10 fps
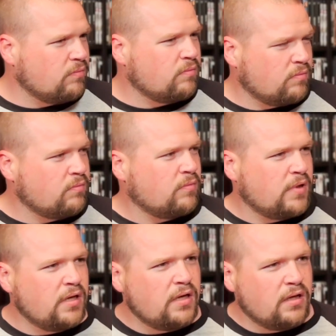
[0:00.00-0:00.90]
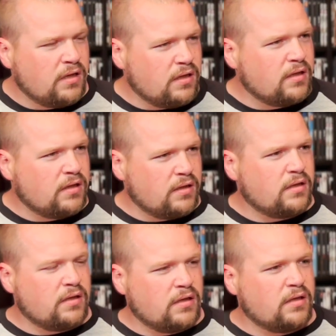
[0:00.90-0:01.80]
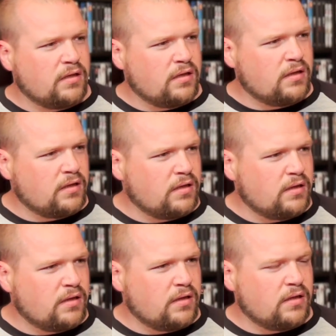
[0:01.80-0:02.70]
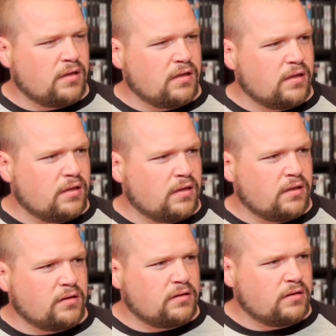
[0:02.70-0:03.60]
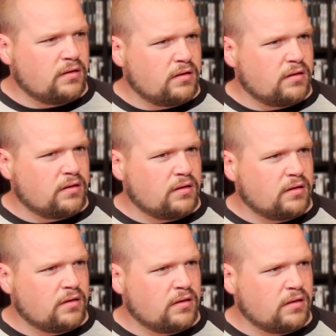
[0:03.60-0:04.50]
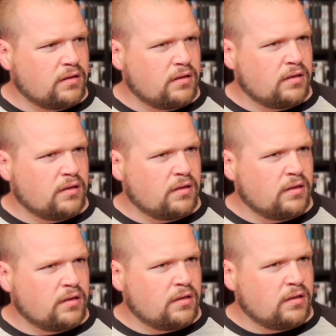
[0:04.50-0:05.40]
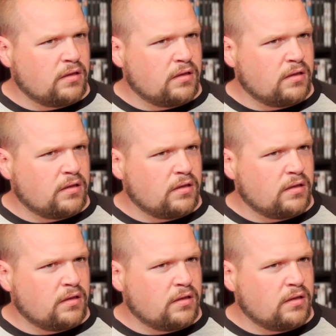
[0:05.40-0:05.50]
(not speaking)